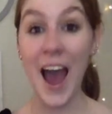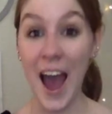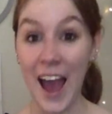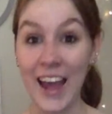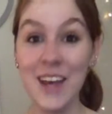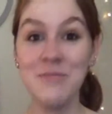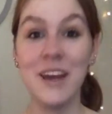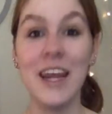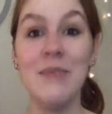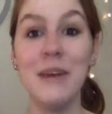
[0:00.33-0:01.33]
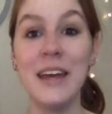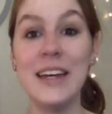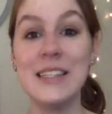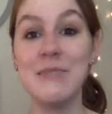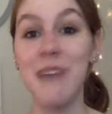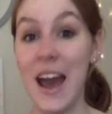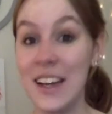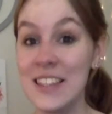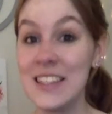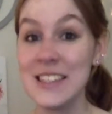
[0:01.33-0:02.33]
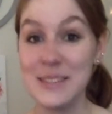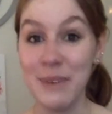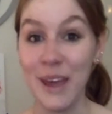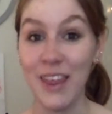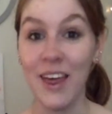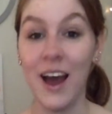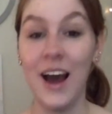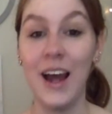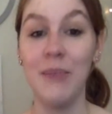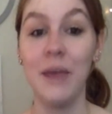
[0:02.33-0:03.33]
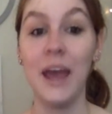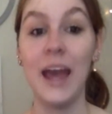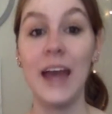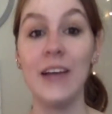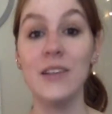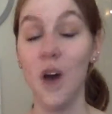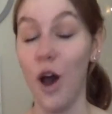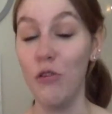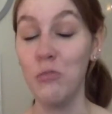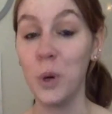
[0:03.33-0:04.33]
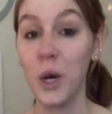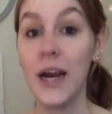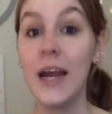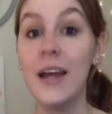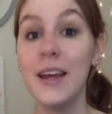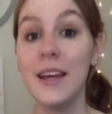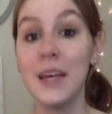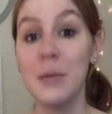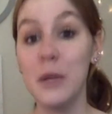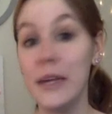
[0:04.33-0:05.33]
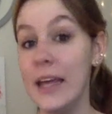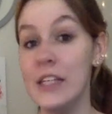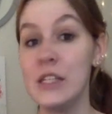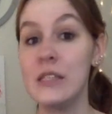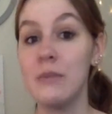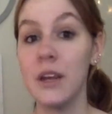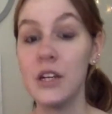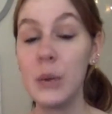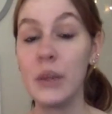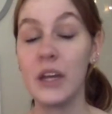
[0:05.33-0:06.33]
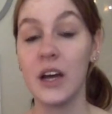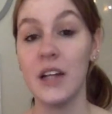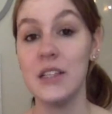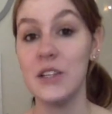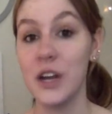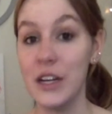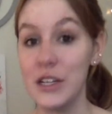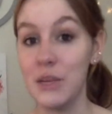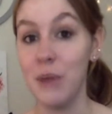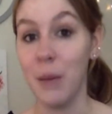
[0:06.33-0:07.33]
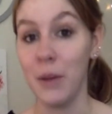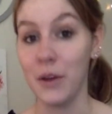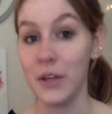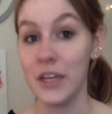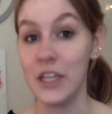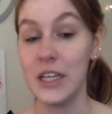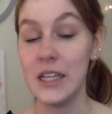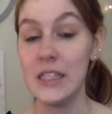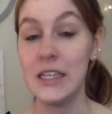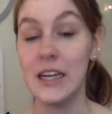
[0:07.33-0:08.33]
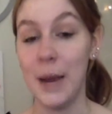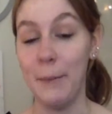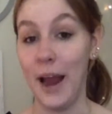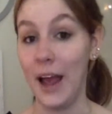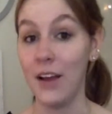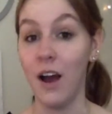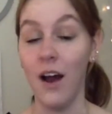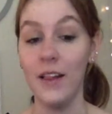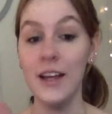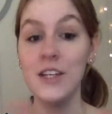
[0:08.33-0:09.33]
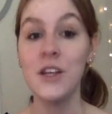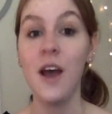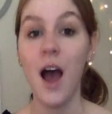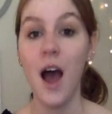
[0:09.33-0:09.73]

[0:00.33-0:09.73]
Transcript: Hi, my name is Madison Smith. I'm a sophomore communications major with a concentration in public relations here at Manhattan College.